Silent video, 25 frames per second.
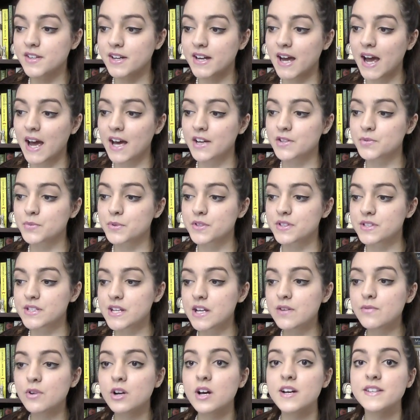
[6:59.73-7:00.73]
I had was
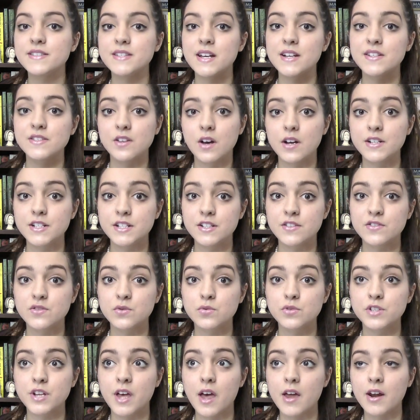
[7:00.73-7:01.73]
generalised anxiety
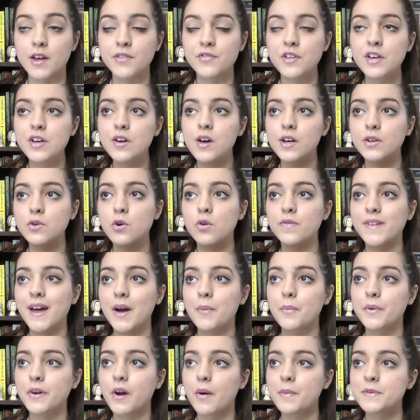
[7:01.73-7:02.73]
disorder, and I think I got
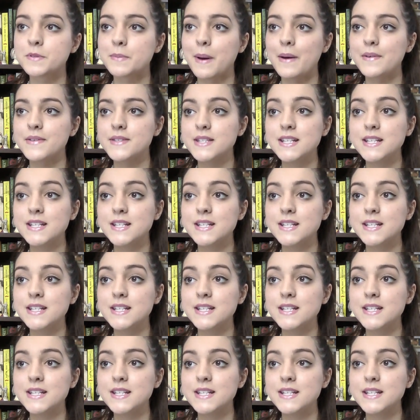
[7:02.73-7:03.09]
that when I was about